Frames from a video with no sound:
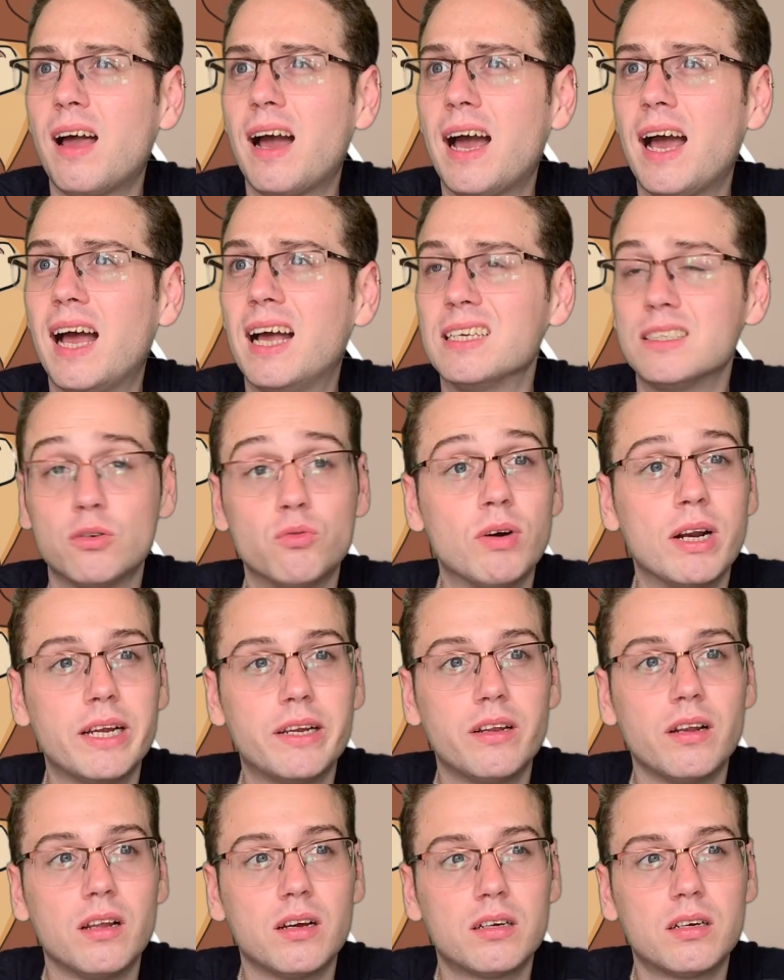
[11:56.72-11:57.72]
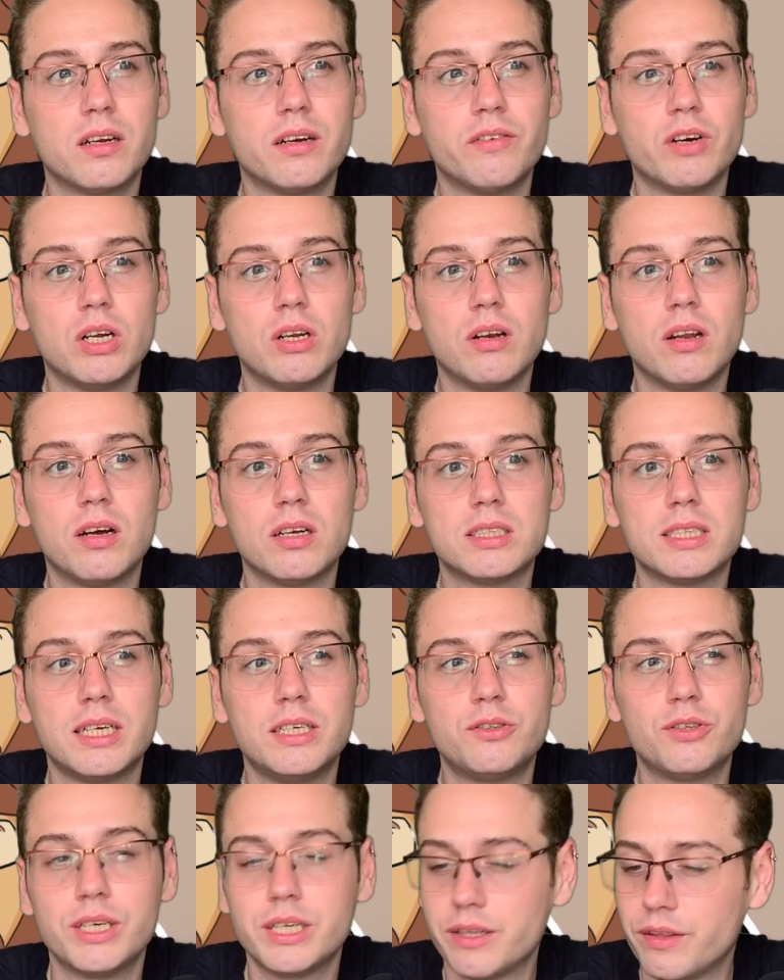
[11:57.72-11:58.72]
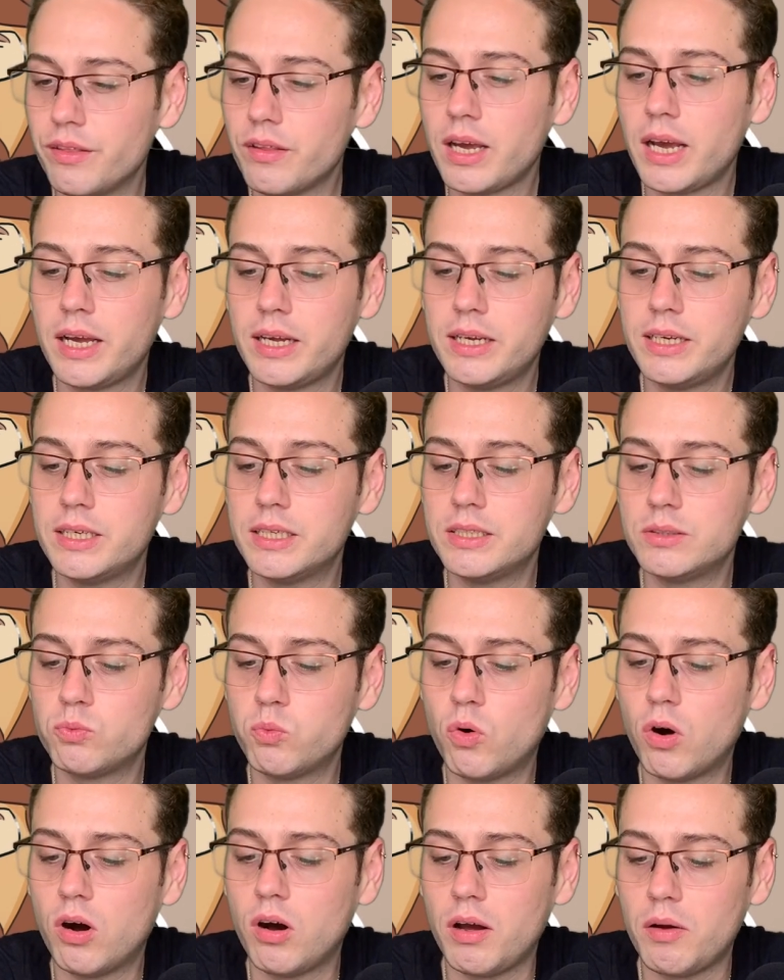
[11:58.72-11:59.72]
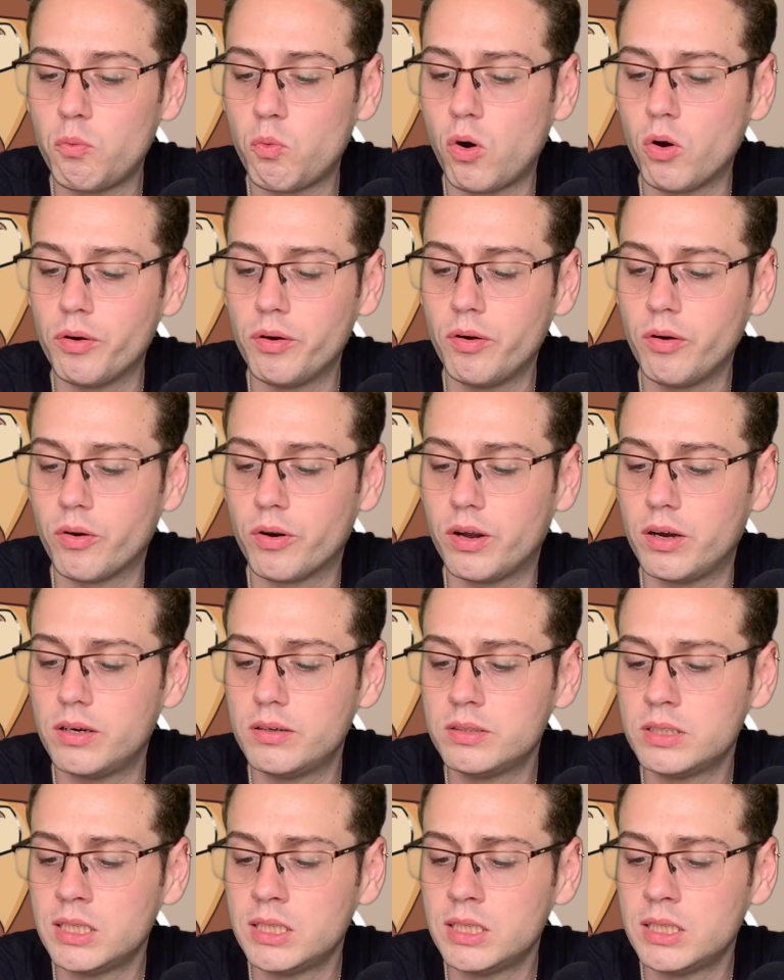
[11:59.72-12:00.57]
as a regular kind of oat latte drinker. That is what I want on a